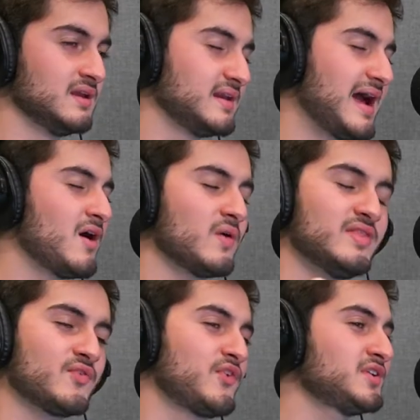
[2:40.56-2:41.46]
Now, in
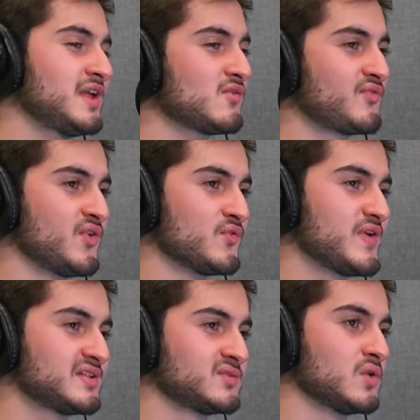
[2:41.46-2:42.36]
the first day of the film
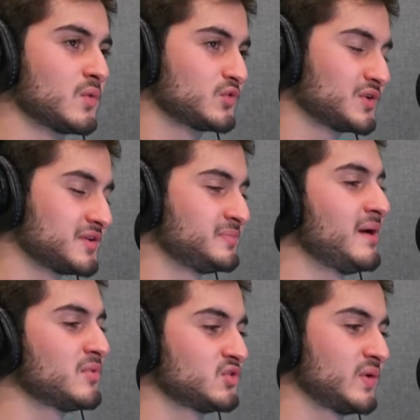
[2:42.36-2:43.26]
festival, which was
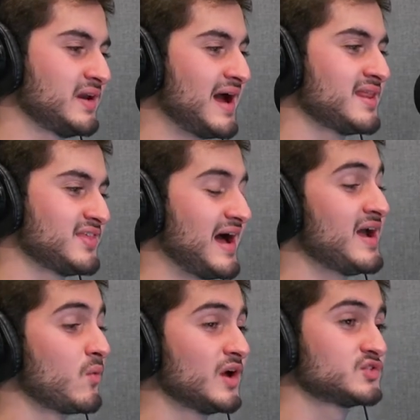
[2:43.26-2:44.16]
September 29th, I
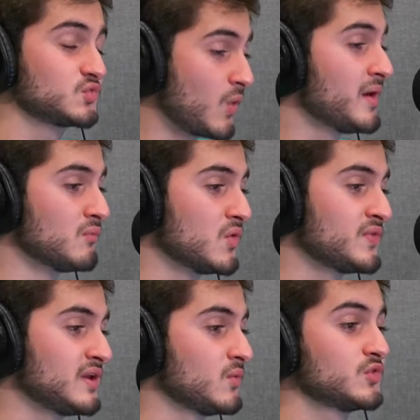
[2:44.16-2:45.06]
watched one
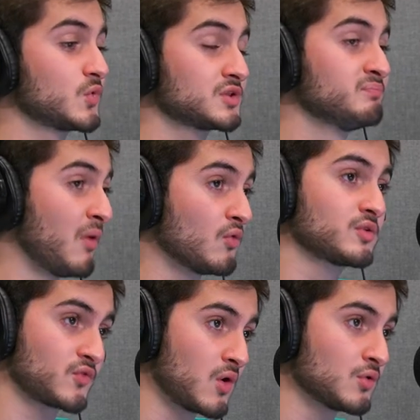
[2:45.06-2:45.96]
movie, which was Bones
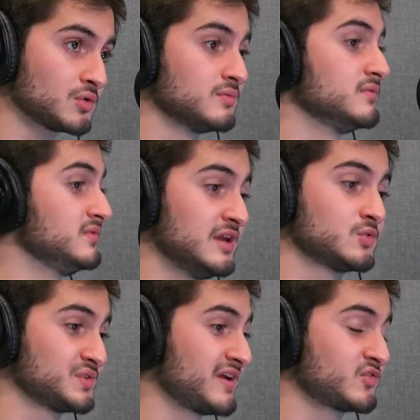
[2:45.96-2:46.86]
of Crows. This
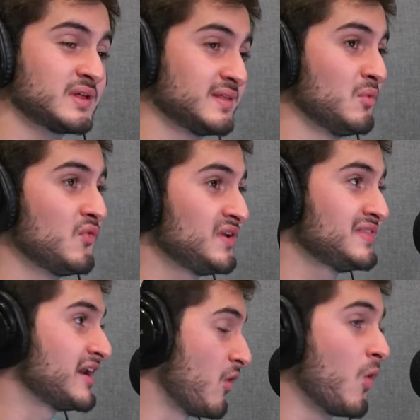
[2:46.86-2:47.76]
was actually the movie
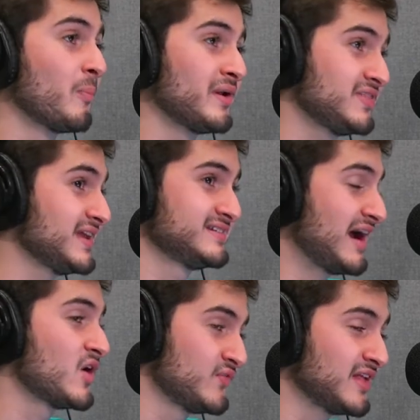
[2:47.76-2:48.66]
that opened the
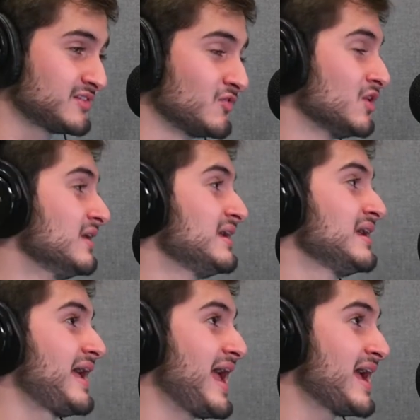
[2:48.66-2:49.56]
entire festival,
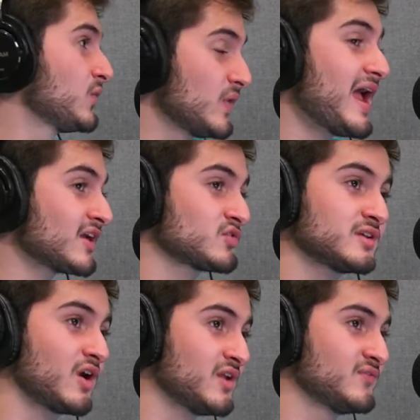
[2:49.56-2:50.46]
and we actually got